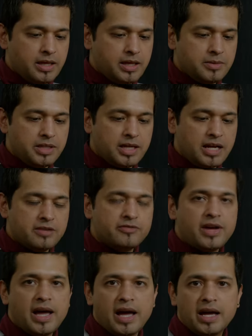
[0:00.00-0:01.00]
I mean, I've
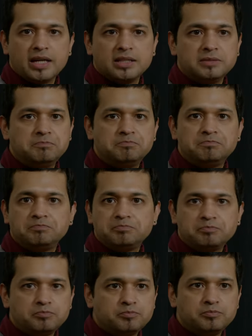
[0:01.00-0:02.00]
had
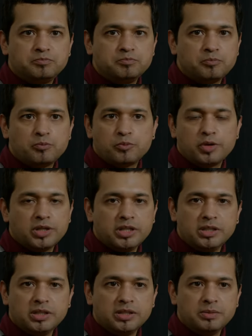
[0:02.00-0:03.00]

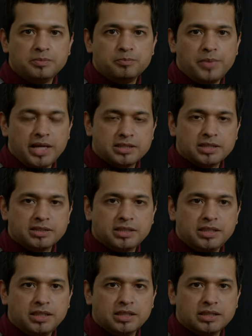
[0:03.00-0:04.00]
pretty basic
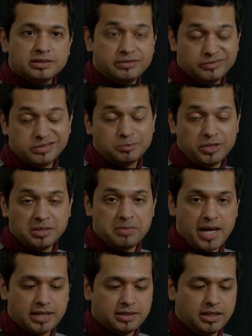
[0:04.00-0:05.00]
tequila and some pretty
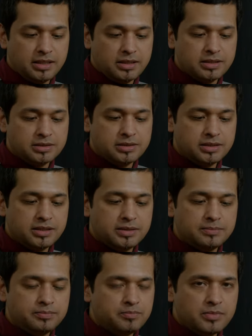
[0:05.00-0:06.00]
bad tequilas, and
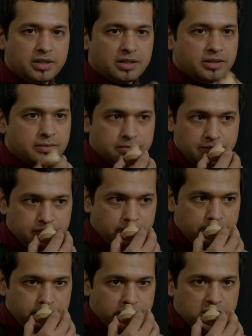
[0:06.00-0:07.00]
then
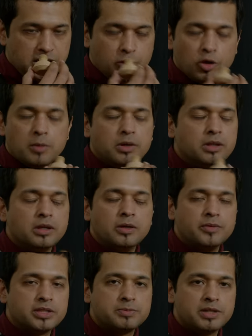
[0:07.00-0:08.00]
just on aroma
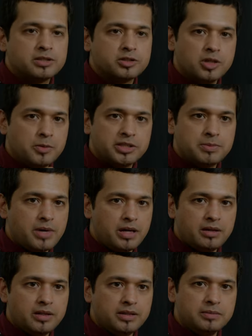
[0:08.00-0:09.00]
alone, this smells so much
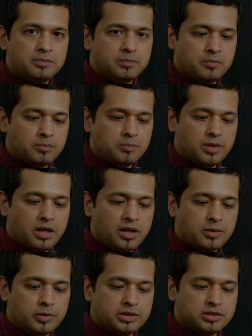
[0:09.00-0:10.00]
better than
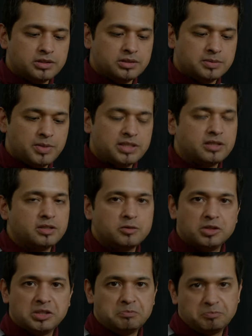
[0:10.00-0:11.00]
other ones, especially the
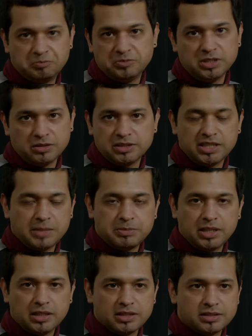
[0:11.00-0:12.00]
really you know cheap
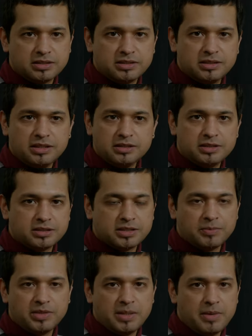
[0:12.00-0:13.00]
tequilas. There's just
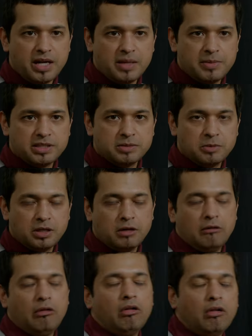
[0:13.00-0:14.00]
something about it that makes you want to
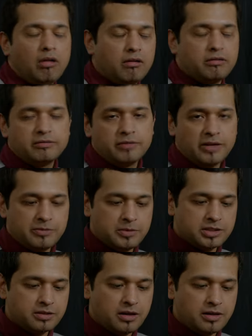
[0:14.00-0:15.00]
go oh right from the
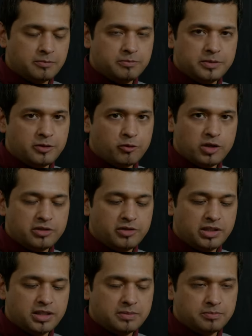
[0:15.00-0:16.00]
start before you
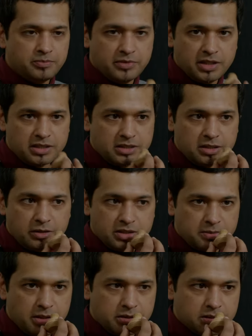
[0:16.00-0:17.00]
drink it. This though
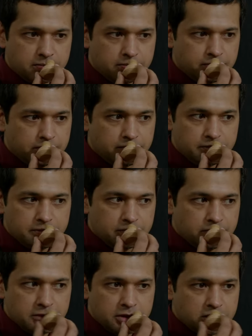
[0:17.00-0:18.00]
smells
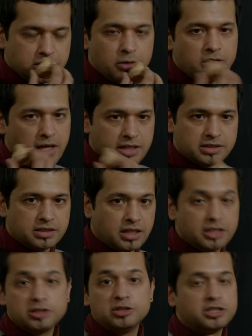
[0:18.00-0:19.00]
so nice.
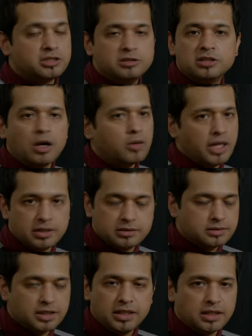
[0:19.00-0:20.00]
Unless you just don't like
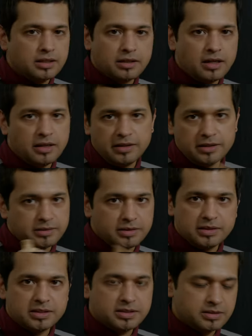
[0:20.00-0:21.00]
tequila at all, then
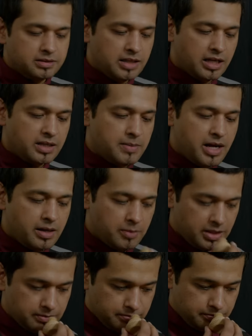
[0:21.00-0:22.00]
it's not gonna matter.
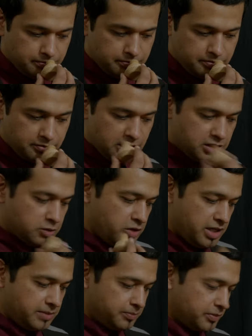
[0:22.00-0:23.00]
But this is
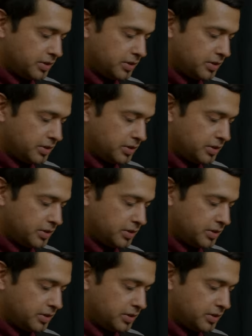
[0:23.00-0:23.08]
great.